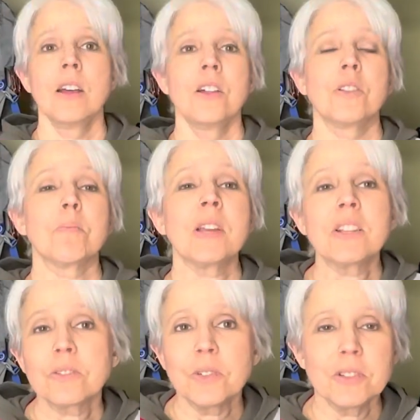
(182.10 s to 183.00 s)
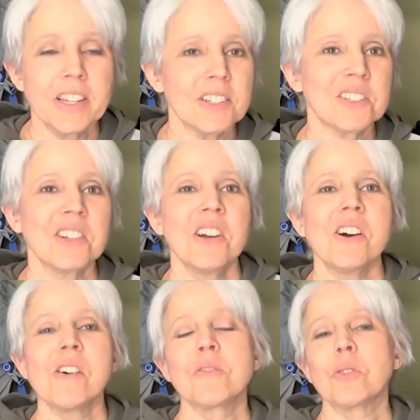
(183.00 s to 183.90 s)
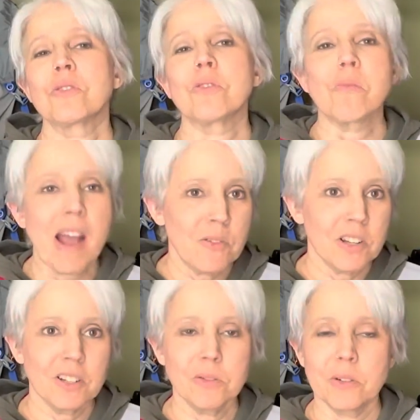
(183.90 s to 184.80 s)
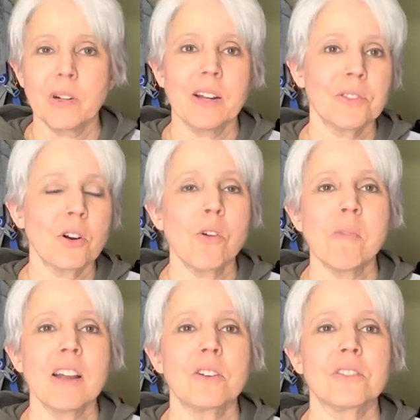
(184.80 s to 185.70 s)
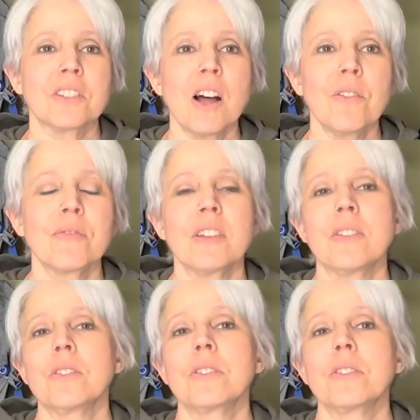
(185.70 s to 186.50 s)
The peacefulness of your surroundings when you're out there all by yourself and